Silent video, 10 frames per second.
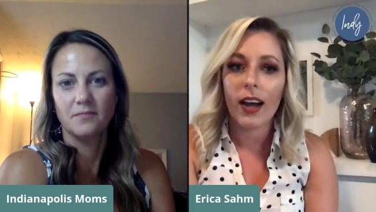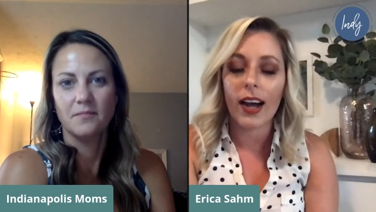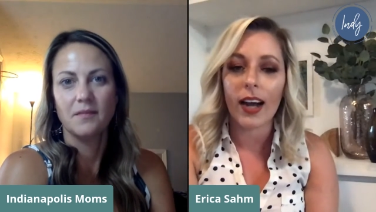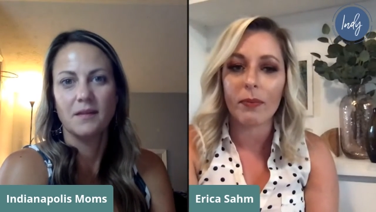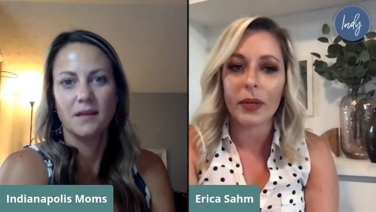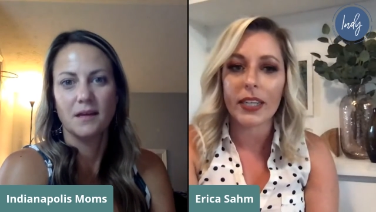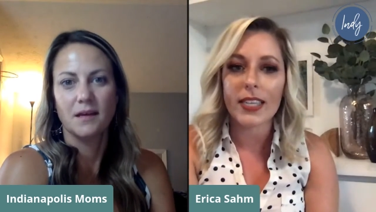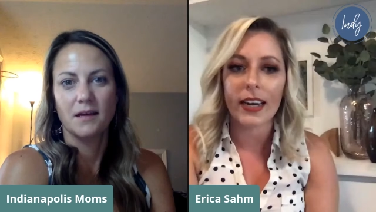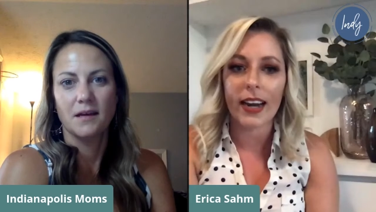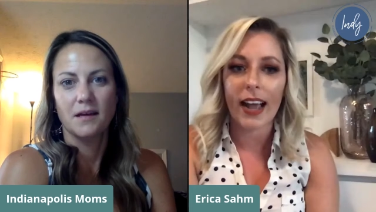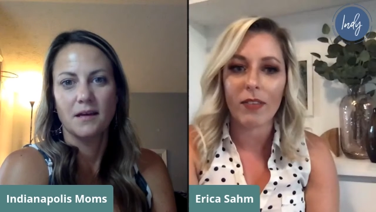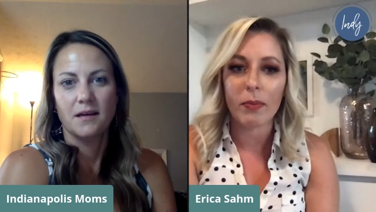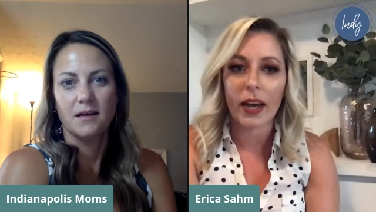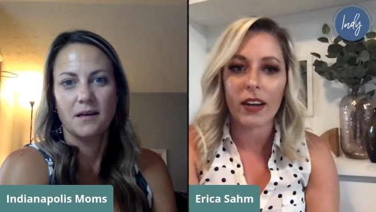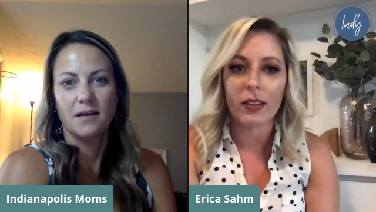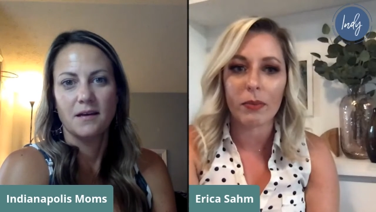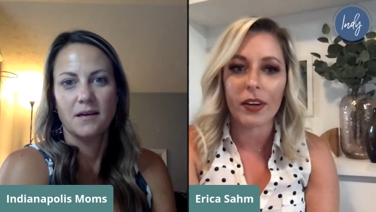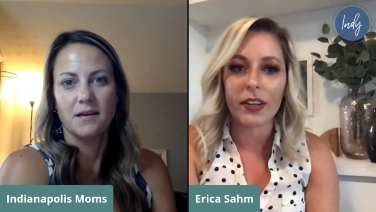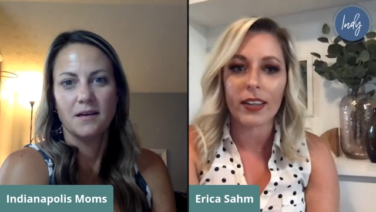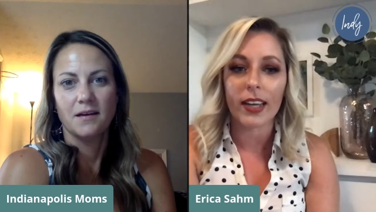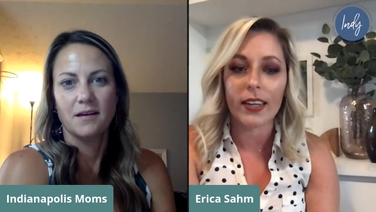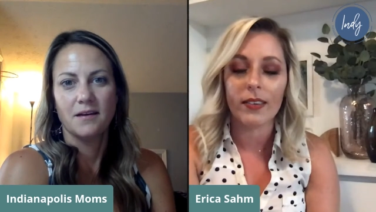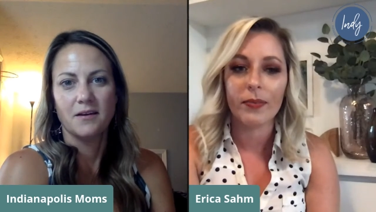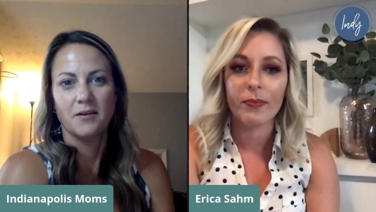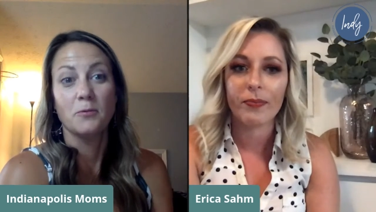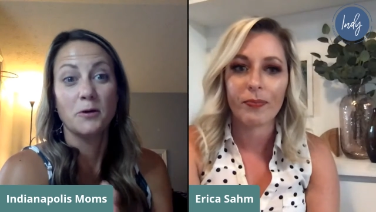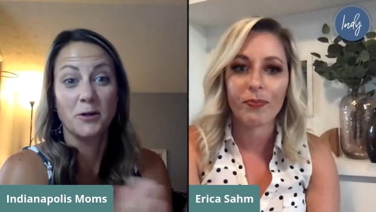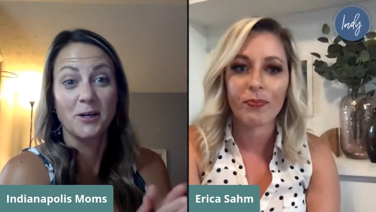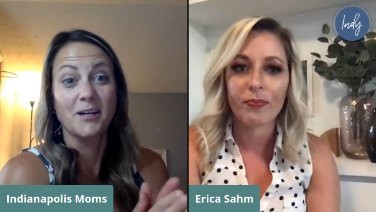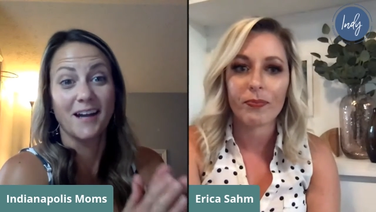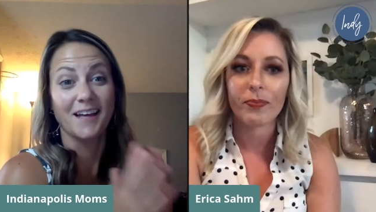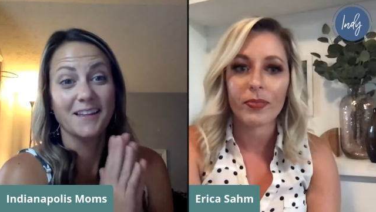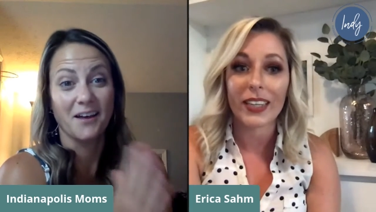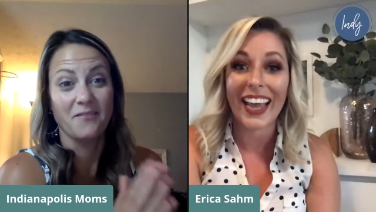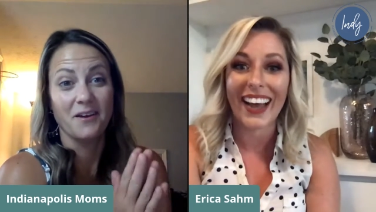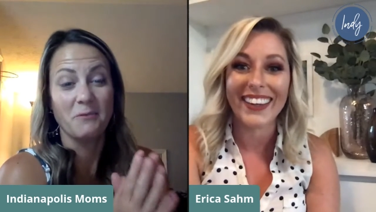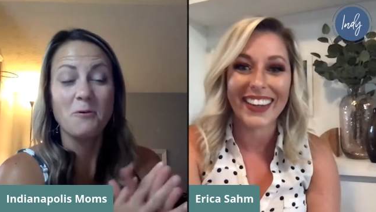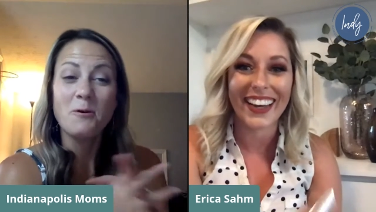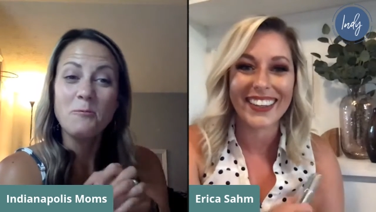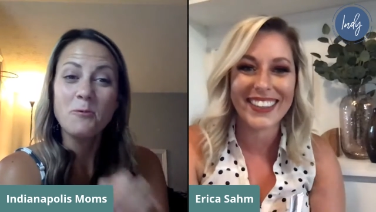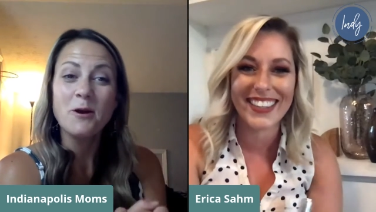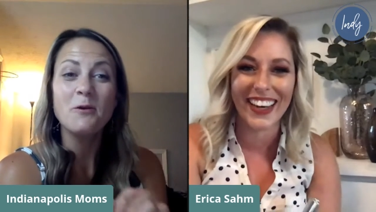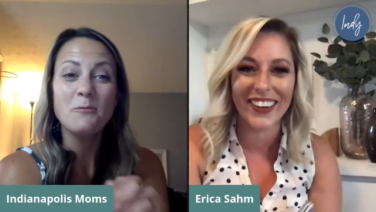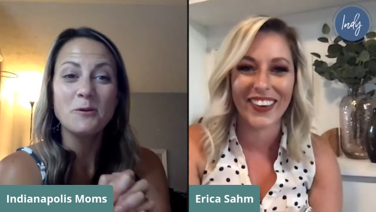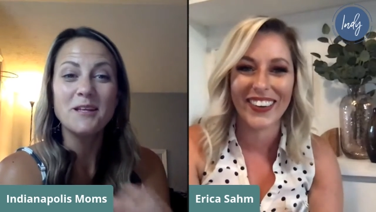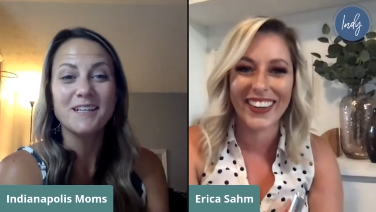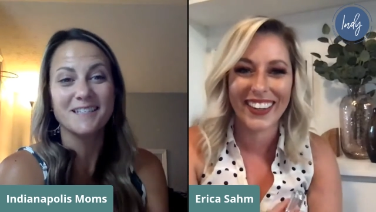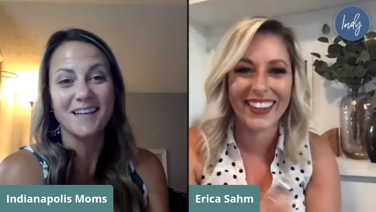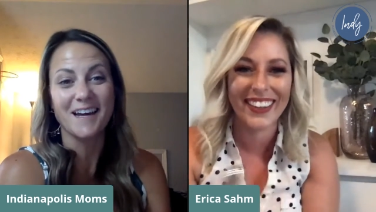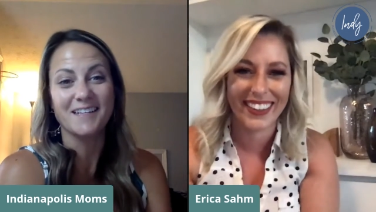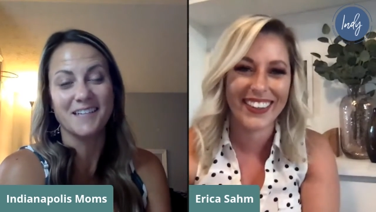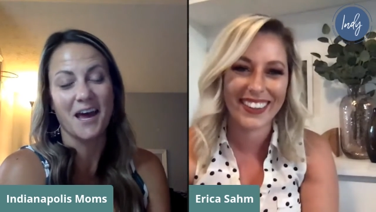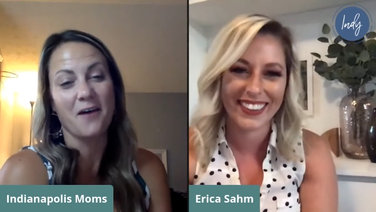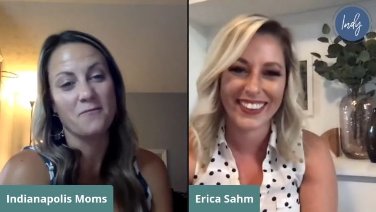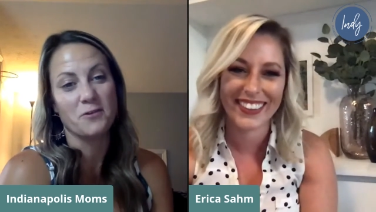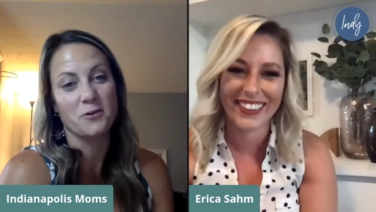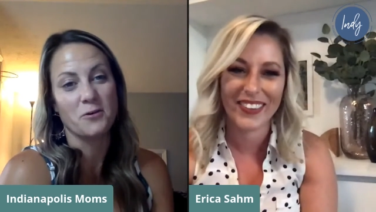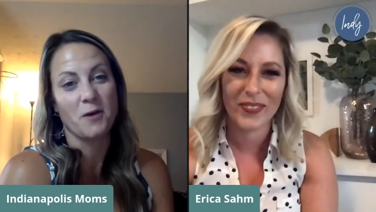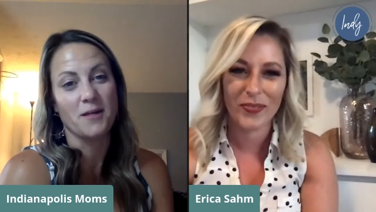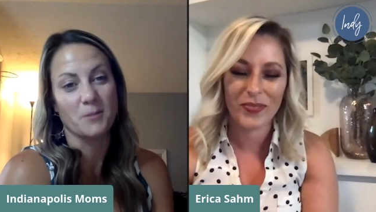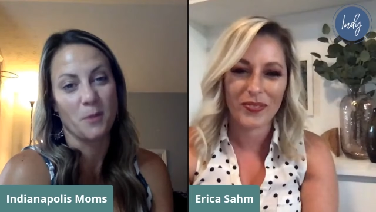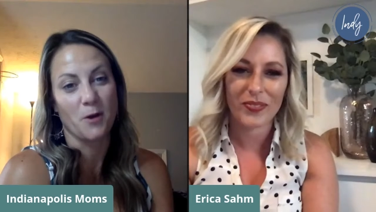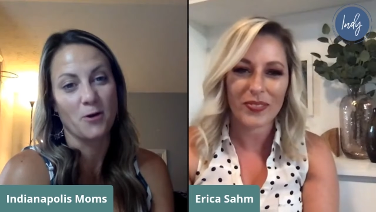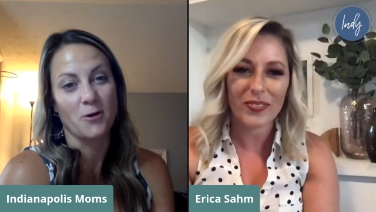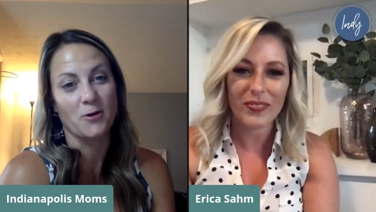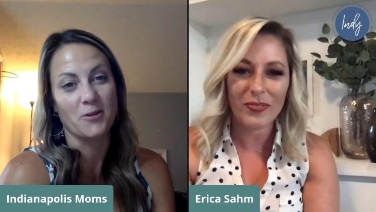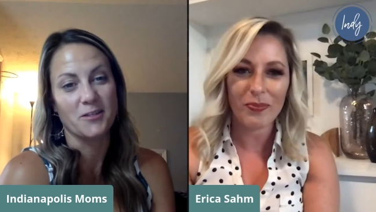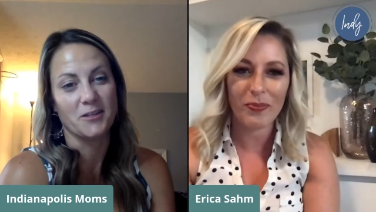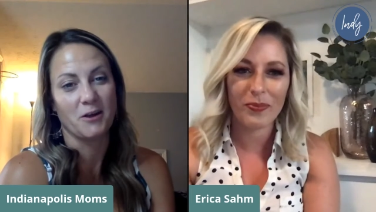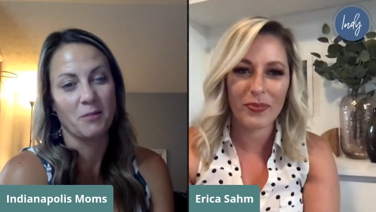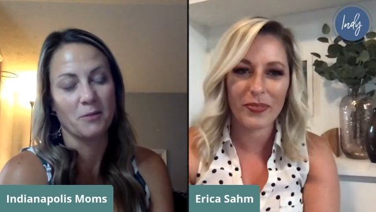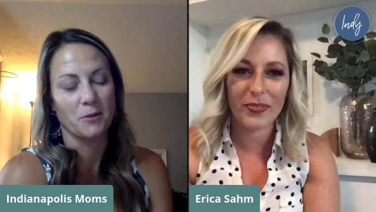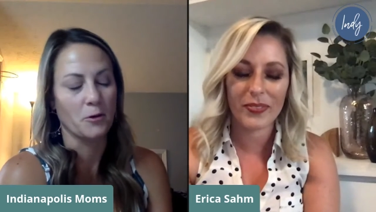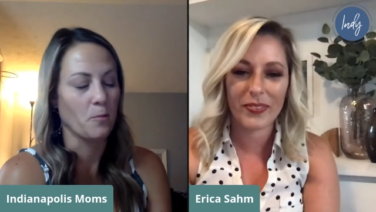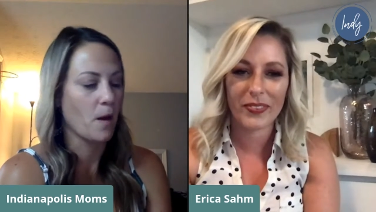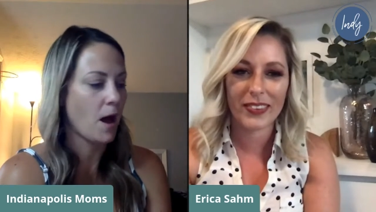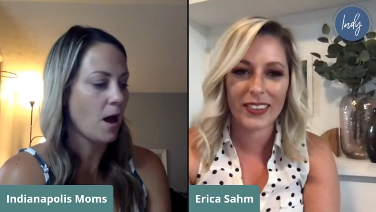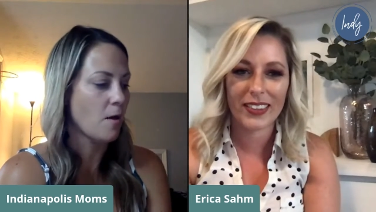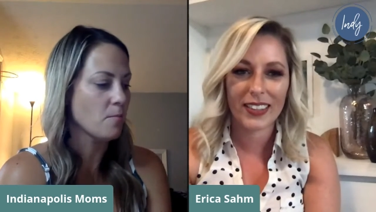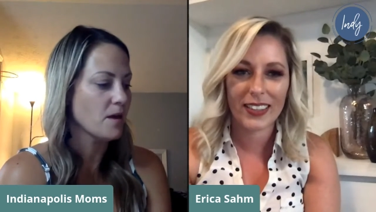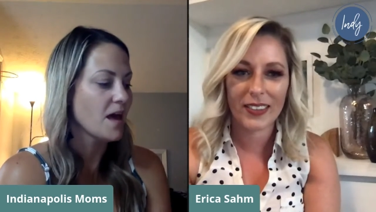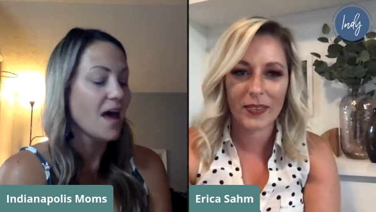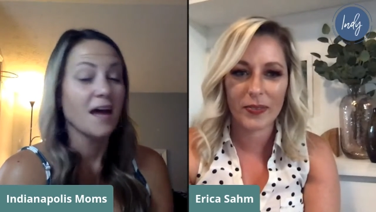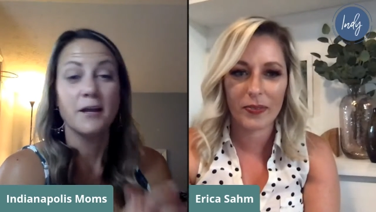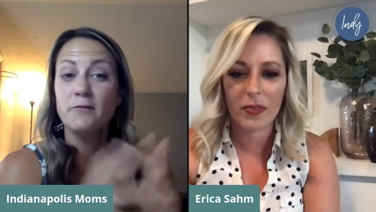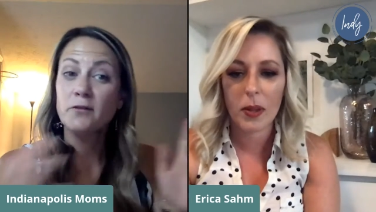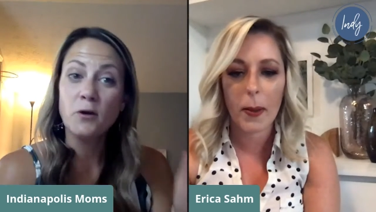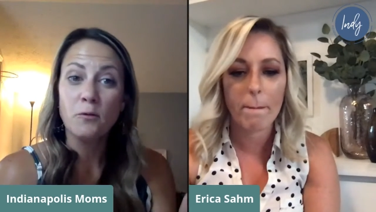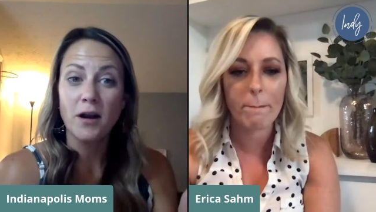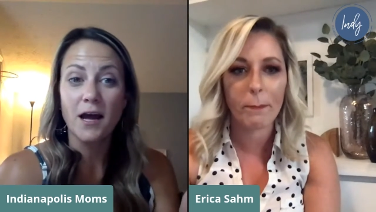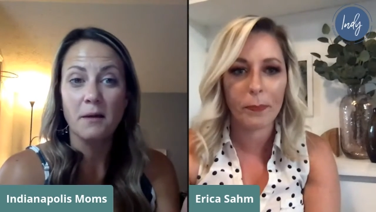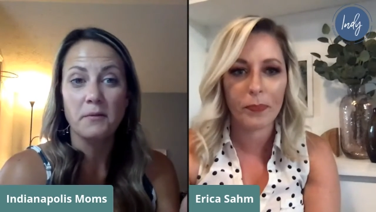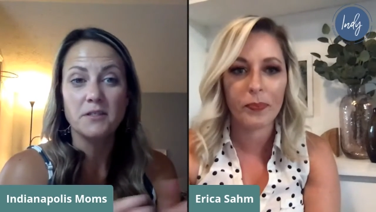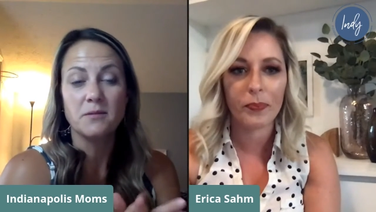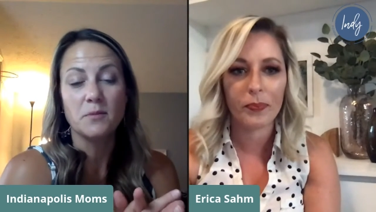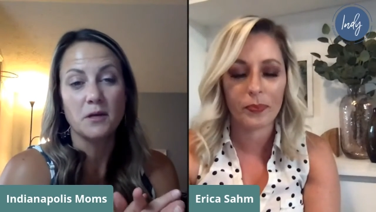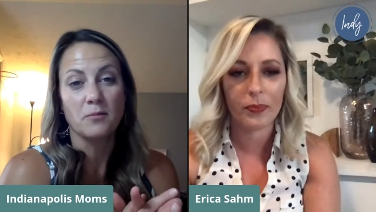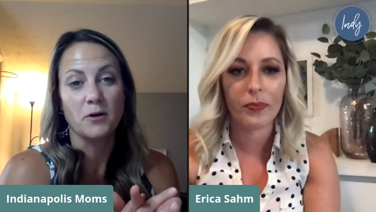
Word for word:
Speaker 1: um, we're excited to have it back on the product line. Well, good. I love yeah, it. Yeah. We
Speaker 2: are really excited to have you as a partner this year at Bloom. Um, and even though we're not able to be in